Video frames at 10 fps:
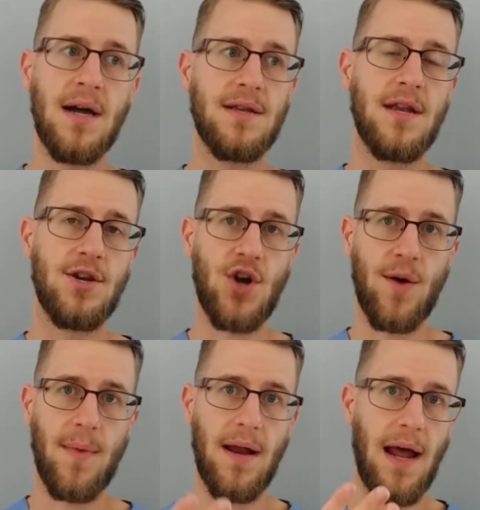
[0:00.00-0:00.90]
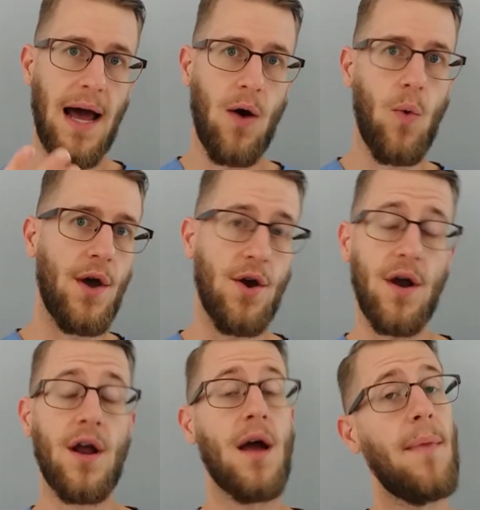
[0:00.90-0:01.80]
to determine how well you're going
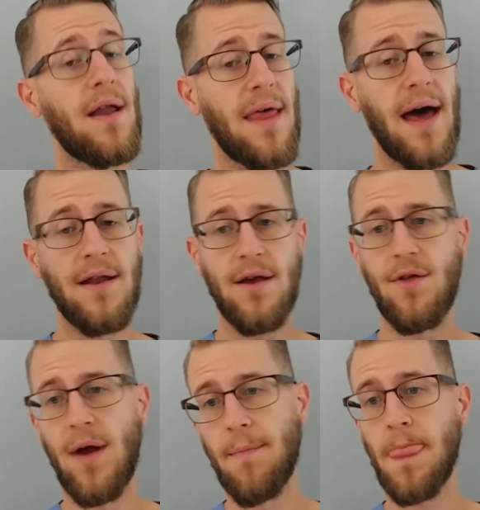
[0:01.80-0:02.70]
to come out of that on the other end.